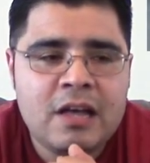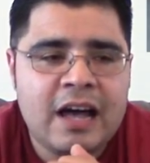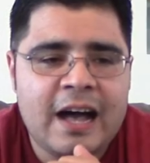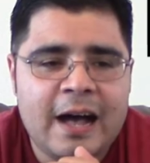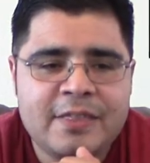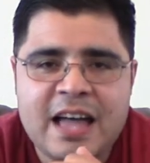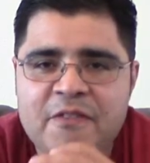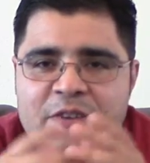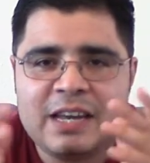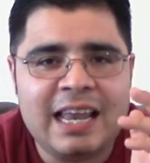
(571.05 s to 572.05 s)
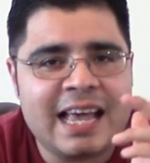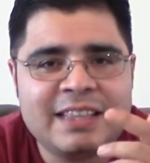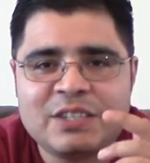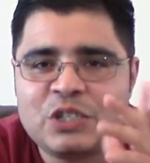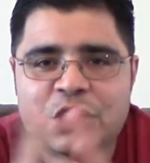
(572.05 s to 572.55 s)
Uh, definitely like
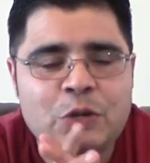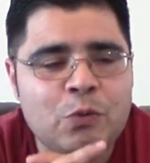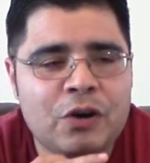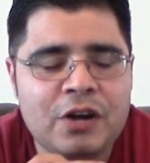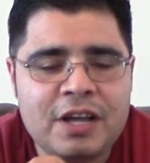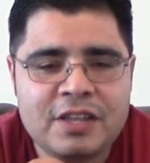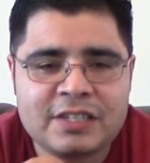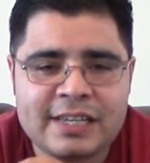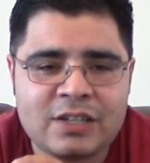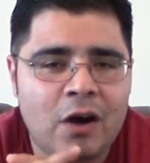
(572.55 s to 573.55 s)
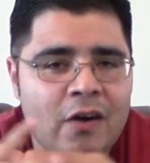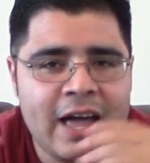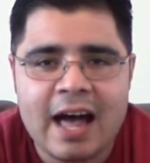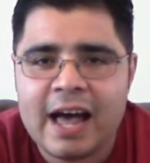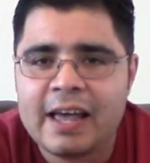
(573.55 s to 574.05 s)
this scene where, in this case,
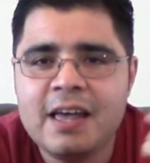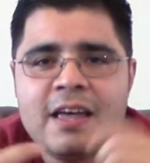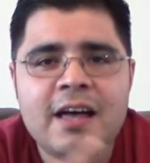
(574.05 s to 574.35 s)
Hawkeye.